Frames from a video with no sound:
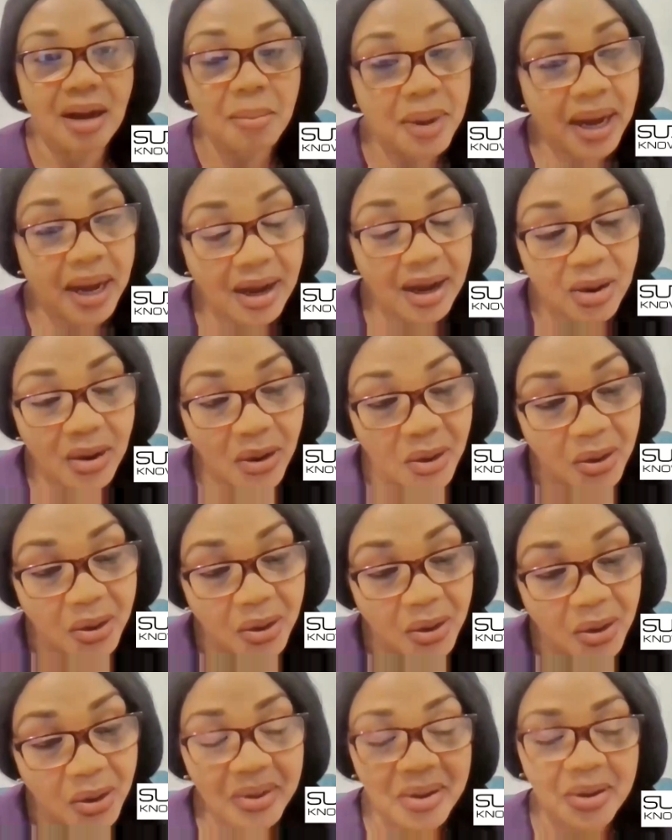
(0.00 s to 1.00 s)
back
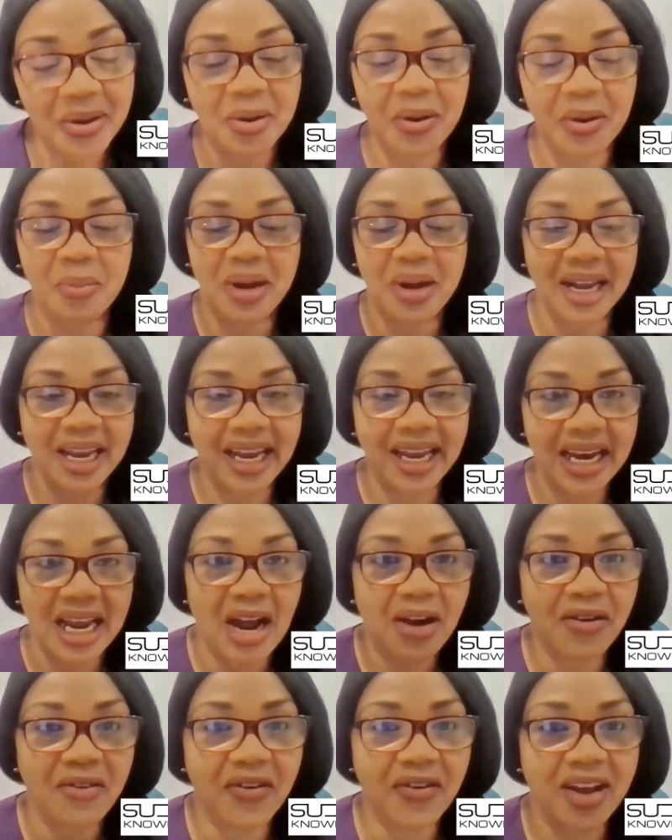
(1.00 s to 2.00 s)
home or back
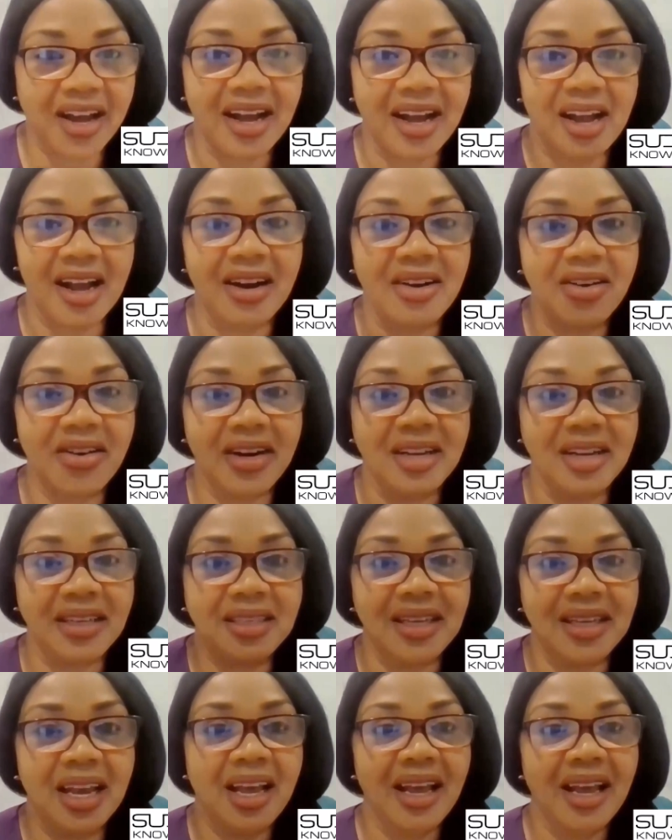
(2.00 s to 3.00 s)
in African
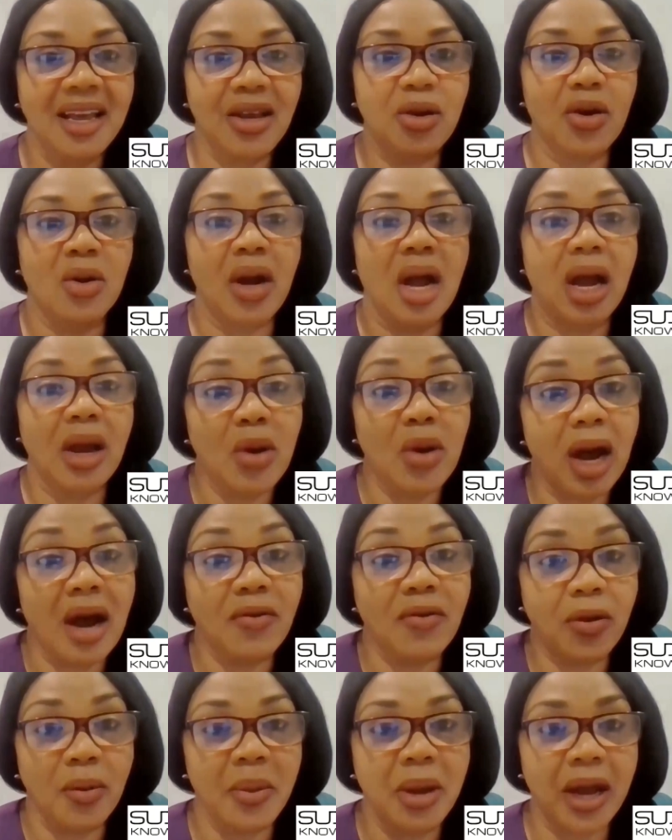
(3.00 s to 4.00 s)
countries. You
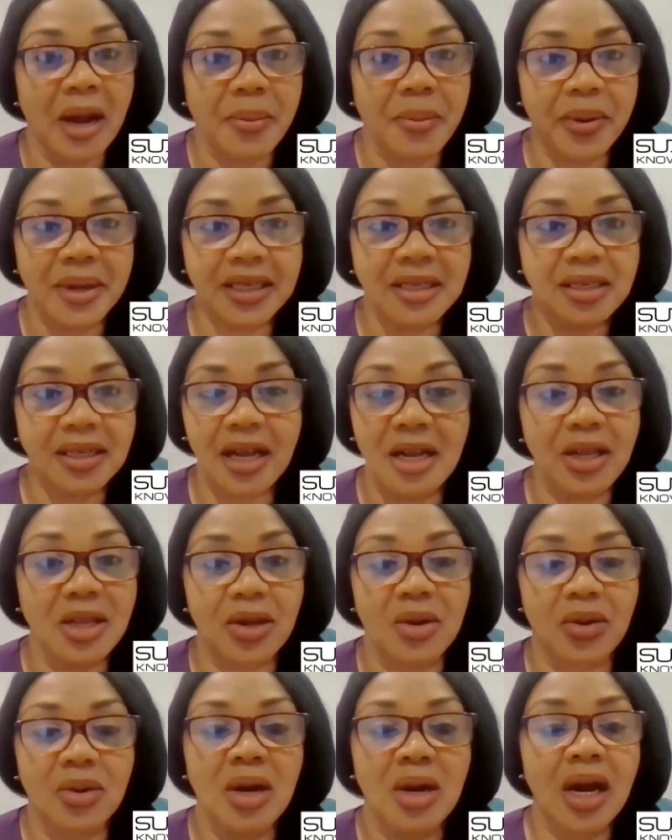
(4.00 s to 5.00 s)
have to be a president.
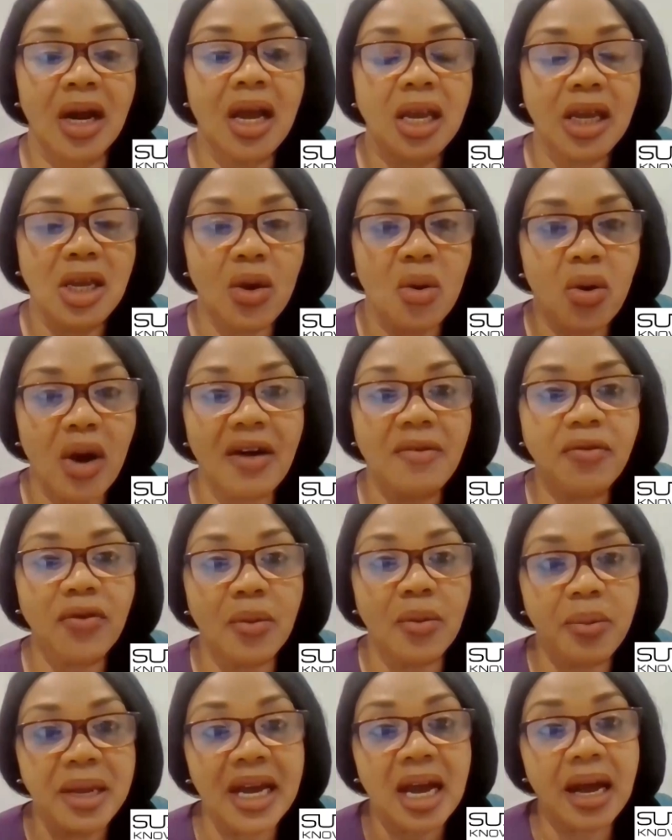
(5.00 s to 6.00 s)
No, you have
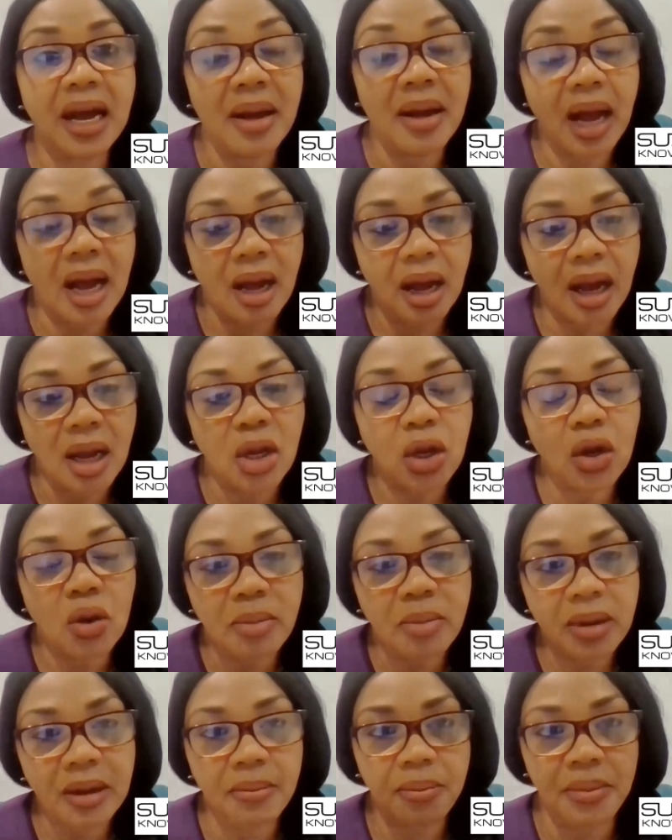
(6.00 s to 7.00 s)
to be a
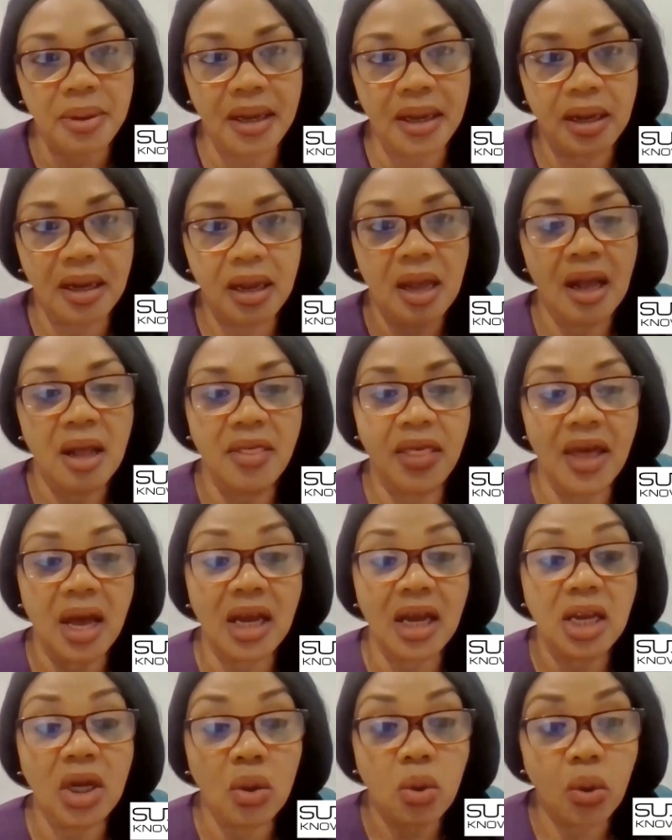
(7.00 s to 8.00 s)
human being that
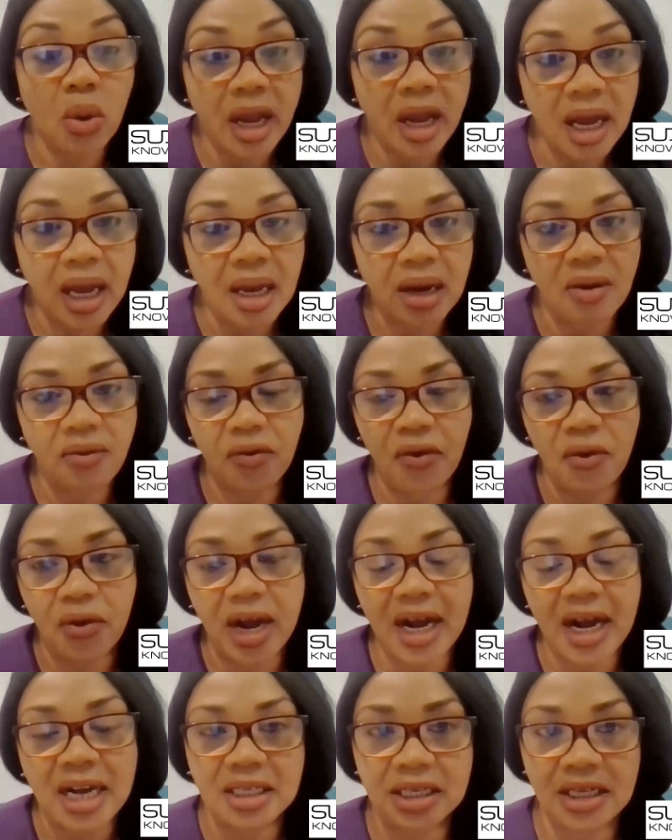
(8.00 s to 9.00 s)
you caring
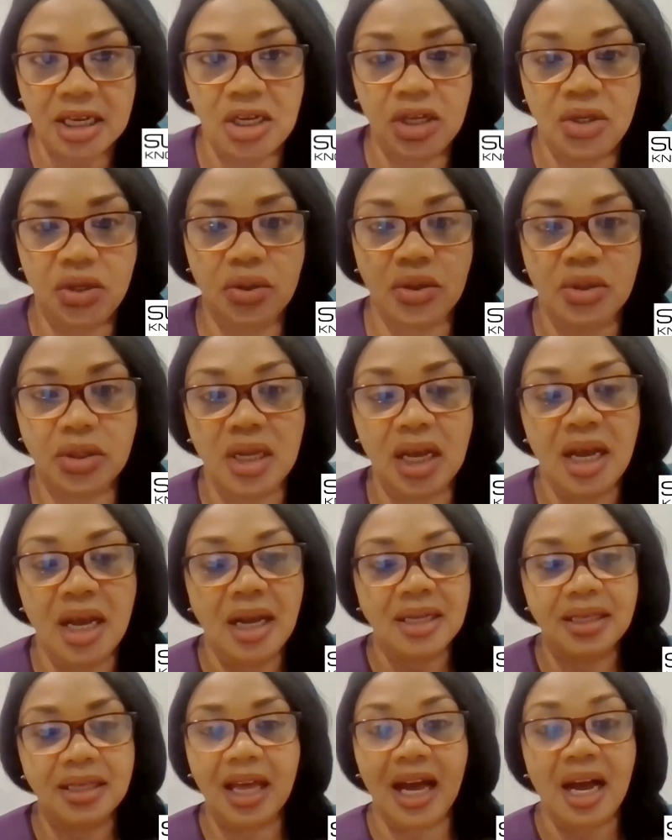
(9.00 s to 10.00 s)
for other issues.
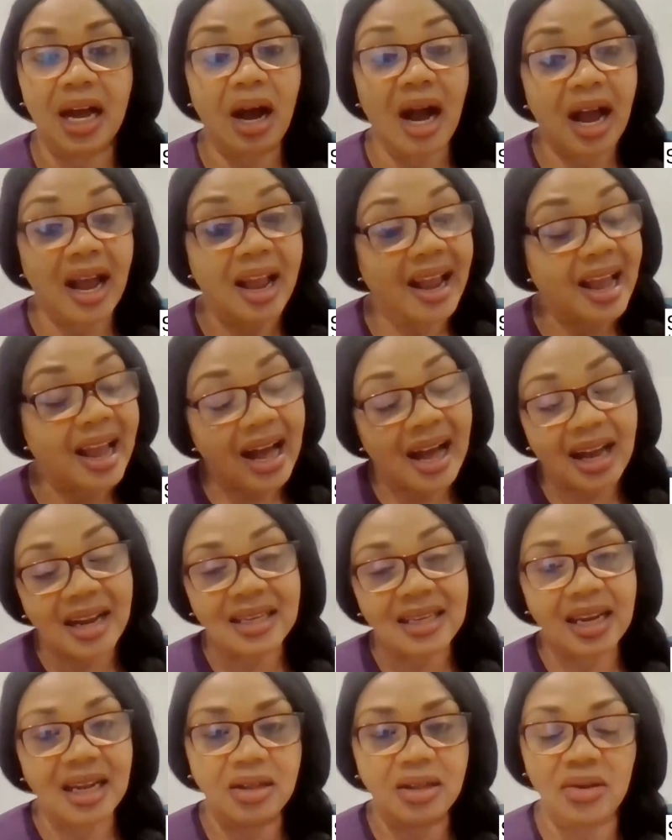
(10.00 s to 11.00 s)
That I can
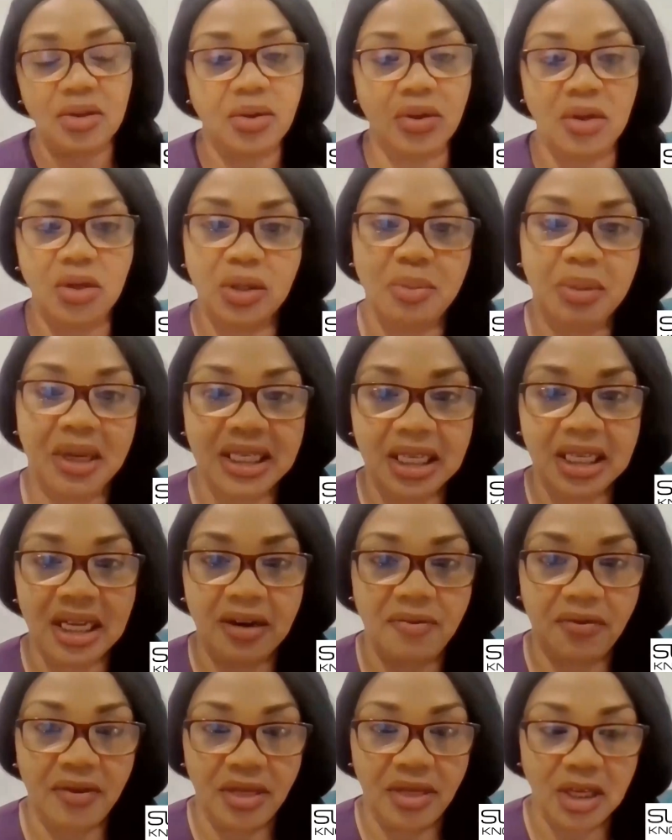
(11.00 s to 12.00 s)
introduce myself
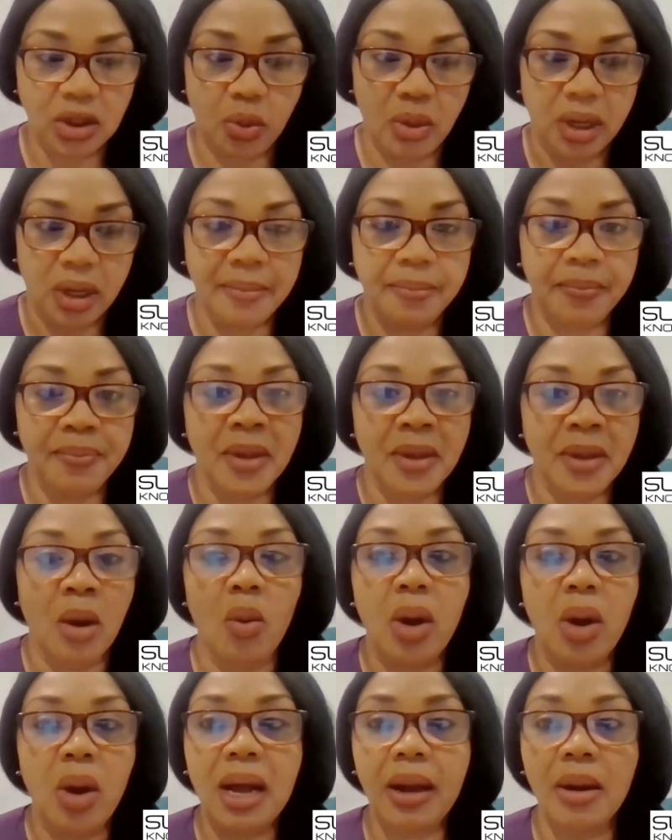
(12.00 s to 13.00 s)
in this way.
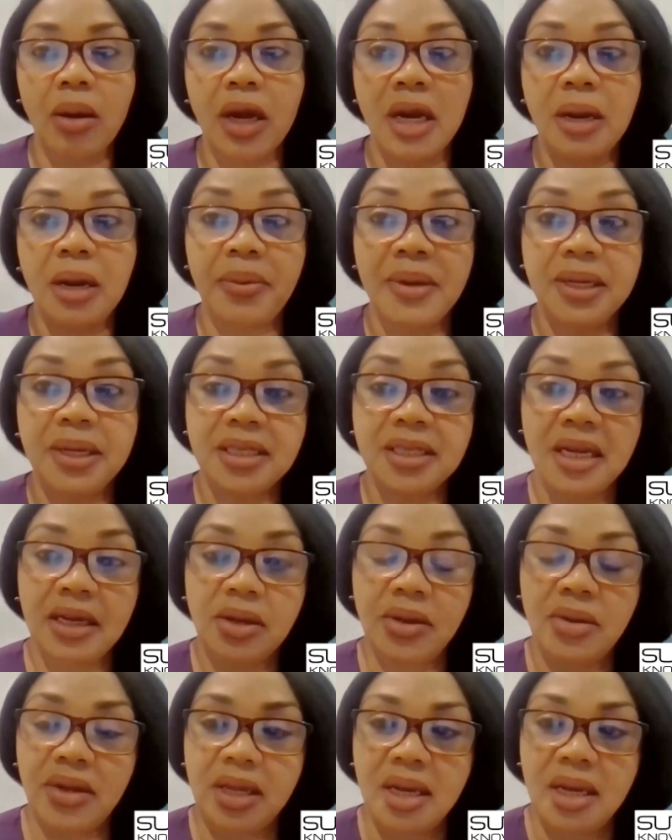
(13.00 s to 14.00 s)
What I'm going to present
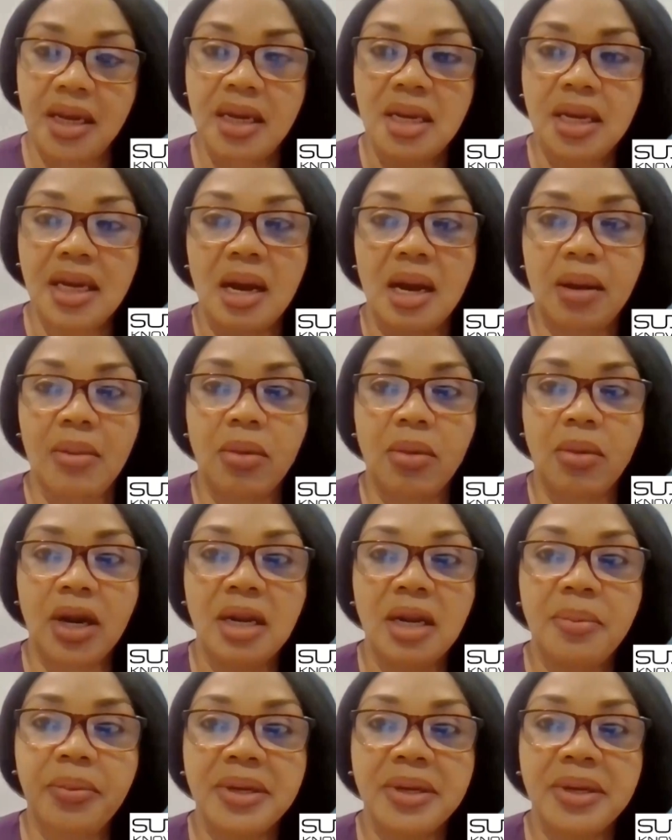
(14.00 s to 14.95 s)
today, I'm going to